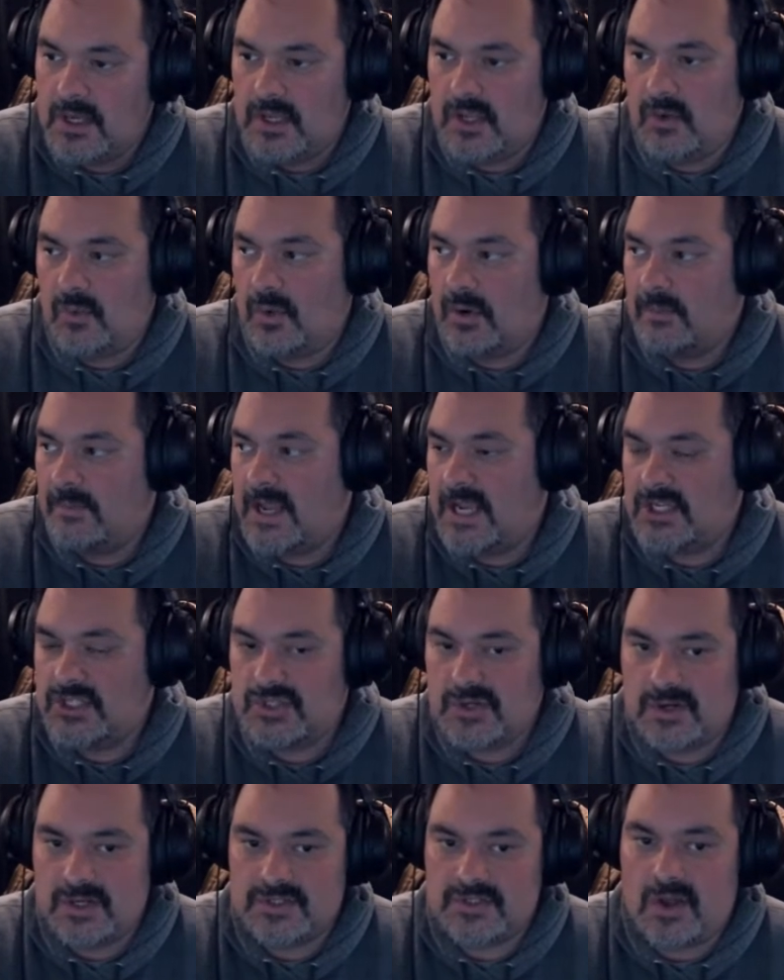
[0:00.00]
You want to make
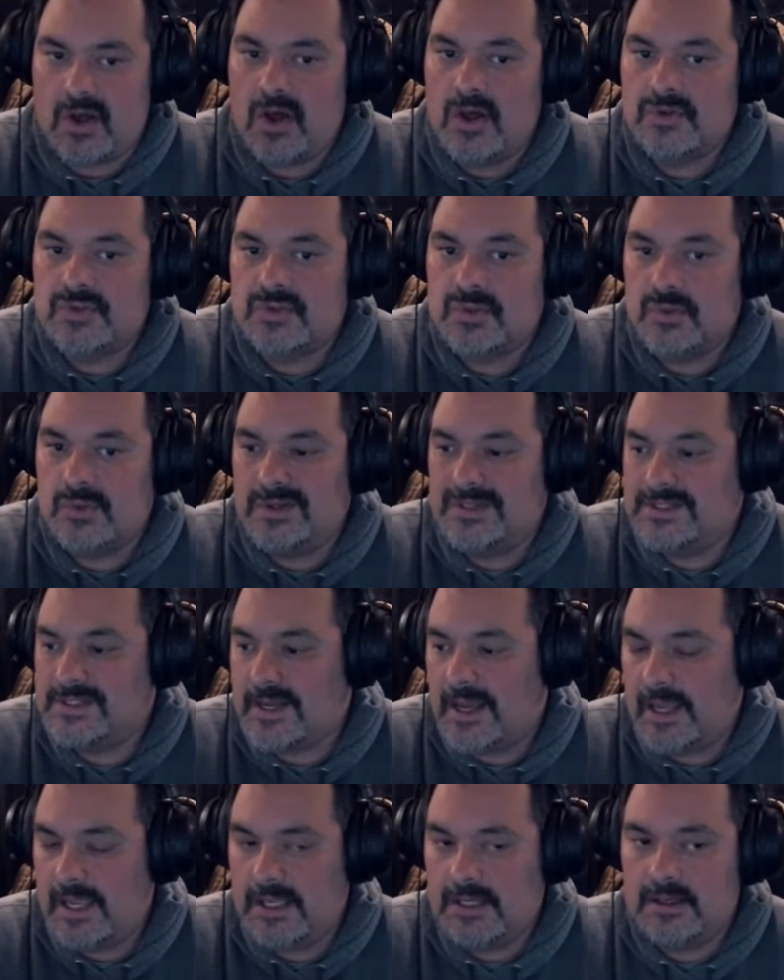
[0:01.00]
sure it's all true and
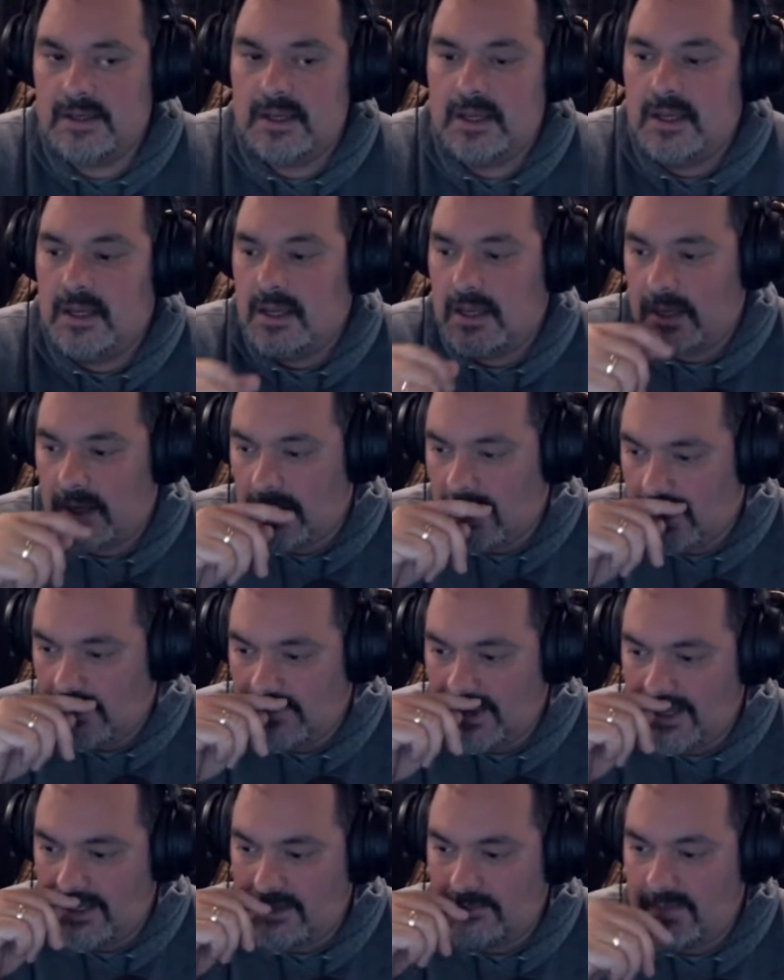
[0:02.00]
tight
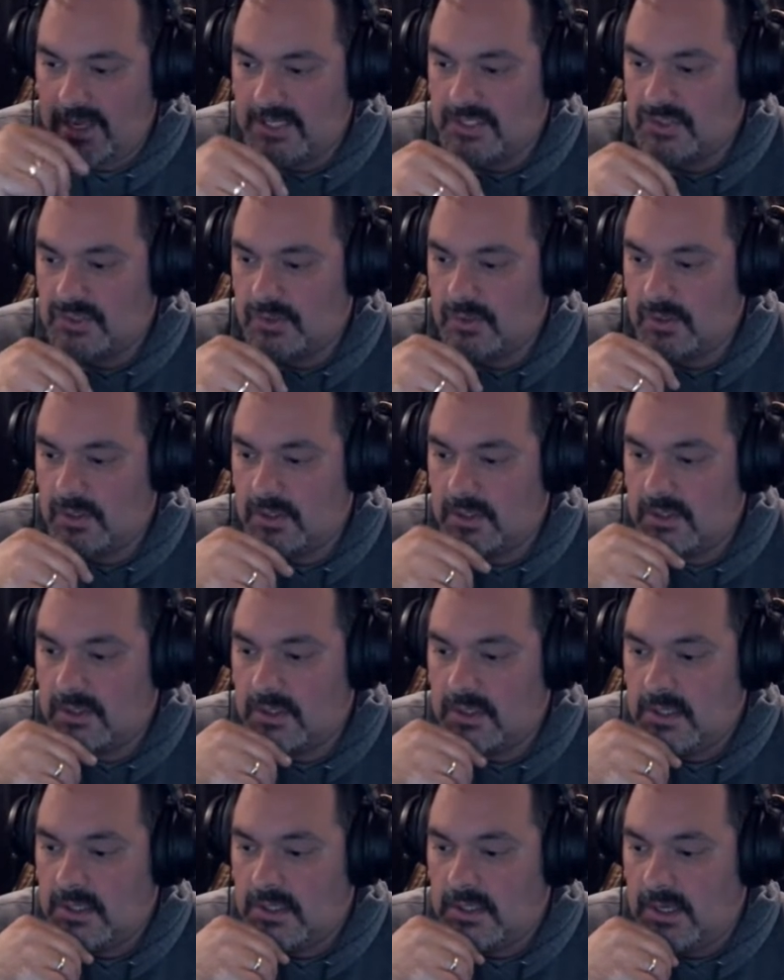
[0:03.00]
um, and to make sure,
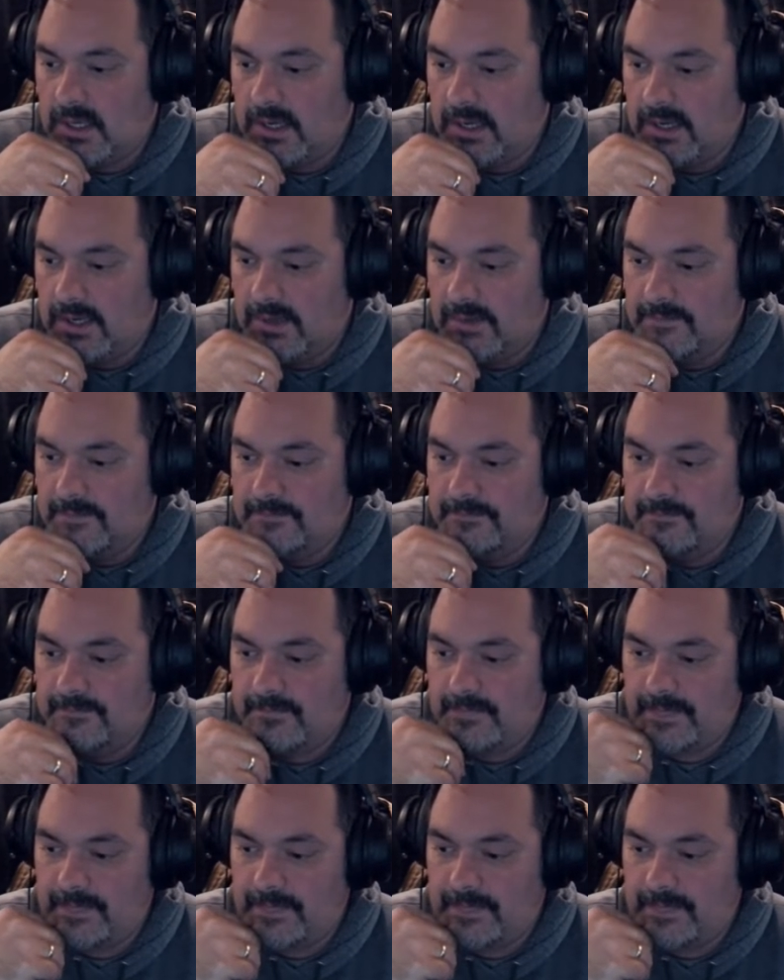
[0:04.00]
um,